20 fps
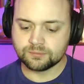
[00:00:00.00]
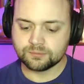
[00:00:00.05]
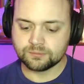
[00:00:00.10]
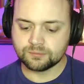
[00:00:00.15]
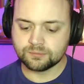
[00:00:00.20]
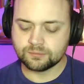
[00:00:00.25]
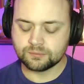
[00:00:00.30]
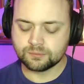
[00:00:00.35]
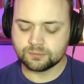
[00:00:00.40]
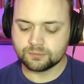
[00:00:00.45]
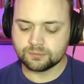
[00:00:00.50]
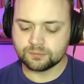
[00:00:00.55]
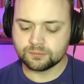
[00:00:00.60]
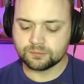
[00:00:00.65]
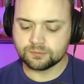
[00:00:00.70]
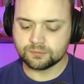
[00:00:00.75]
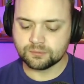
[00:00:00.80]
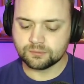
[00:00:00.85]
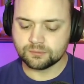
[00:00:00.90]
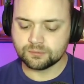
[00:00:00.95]

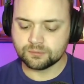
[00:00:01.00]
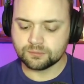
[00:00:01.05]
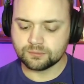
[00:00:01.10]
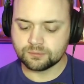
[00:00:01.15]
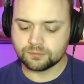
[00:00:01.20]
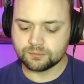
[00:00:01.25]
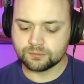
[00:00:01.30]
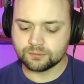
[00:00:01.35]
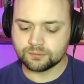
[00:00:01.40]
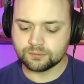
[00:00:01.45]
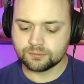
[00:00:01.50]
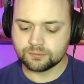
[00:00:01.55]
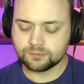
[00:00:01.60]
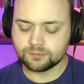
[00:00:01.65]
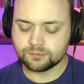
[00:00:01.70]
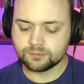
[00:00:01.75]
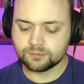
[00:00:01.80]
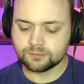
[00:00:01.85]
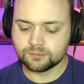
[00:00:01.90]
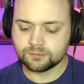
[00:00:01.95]

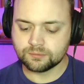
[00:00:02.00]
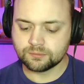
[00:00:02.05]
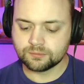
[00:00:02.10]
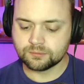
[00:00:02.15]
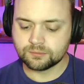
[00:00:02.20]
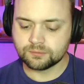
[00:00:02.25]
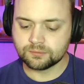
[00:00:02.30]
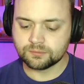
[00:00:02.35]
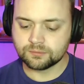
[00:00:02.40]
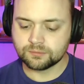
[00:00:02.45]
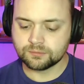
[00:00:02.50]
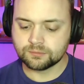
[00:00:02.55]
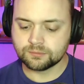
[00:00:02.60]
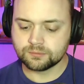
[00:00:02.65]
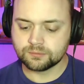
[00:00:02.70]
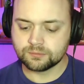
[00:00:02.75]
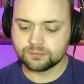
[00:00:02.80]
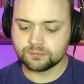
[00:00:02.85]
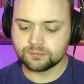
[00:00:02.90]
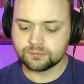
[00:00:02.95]

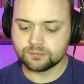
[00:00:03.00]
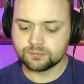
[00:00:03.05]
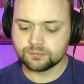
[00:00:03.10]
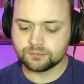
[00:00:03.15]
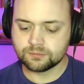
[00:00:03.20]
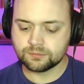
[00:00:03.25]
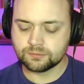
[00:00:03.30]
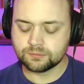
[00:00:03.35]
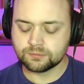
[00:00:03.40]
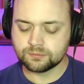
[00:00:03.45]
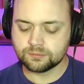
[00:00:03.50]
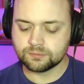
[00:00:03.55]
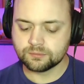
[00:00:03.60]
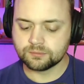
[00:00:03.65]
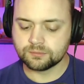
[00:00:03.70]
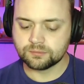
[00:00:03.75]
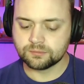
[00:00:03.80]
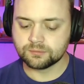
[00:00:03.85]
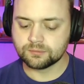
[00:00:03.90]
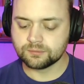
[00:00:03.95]

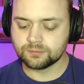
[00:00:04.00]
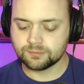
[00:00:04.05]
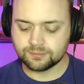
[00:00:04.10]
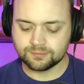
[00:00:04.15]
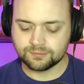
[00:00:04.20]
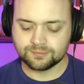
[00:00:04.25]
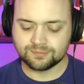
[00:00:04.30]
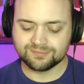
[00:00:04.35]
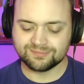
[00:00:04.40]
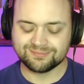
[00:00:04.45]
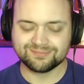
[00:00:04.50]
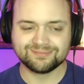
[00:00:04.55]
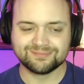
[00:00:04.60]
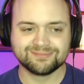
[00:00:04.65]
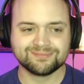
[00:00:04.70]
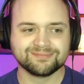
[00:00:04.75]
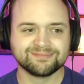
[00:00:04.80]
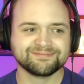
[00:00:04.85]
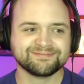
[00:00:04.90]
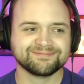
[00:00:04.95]

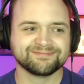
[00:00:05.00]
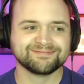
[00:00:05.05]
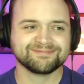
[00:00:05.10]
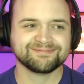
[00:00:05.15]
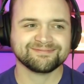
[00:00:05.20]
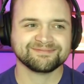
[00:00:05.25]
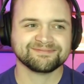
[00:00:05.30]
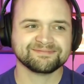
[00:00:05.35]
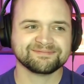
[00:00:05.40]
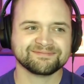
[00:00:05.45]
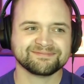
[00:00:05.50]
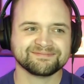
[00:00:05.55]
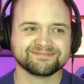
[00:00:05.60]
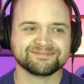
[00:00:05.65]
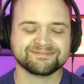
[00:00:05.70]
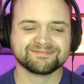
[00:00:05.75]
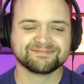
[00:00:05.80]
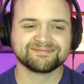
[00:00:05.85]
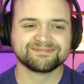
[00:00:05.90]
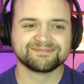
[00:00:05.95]

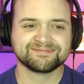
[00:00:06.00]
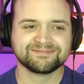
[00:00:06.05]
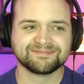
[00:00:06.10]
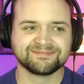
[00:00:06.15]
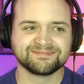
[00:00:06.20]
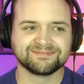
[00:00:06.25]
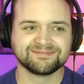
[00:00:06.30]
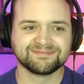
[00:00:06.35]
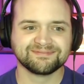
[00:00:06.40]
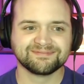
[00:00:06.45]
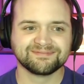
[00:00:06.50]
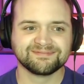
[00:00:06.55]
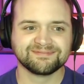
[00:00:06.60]
This person isn't speaking.